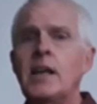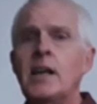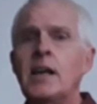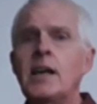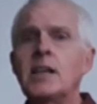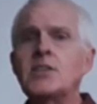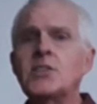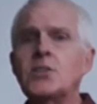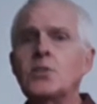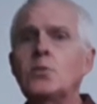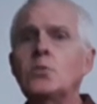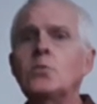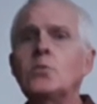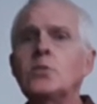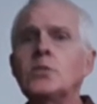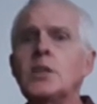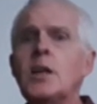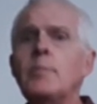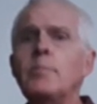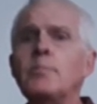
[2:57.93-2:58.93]
I
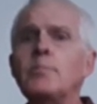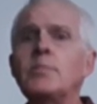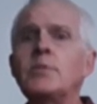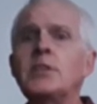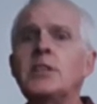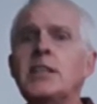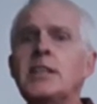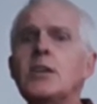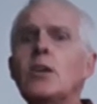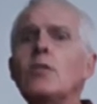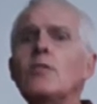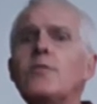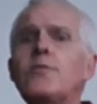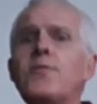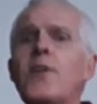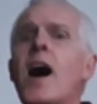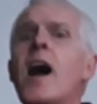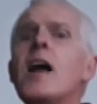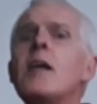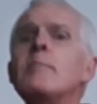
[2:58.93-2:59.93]
sold up the old
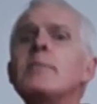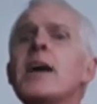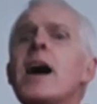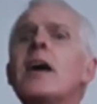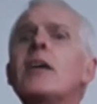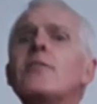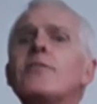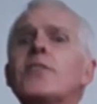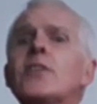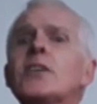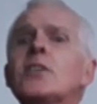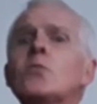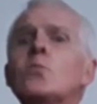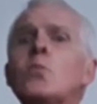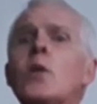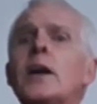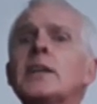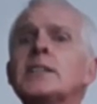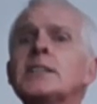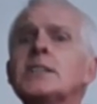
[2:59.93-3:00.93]
farmyard for
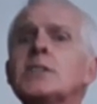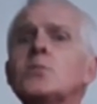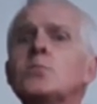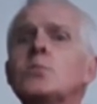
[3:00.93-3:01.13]
what it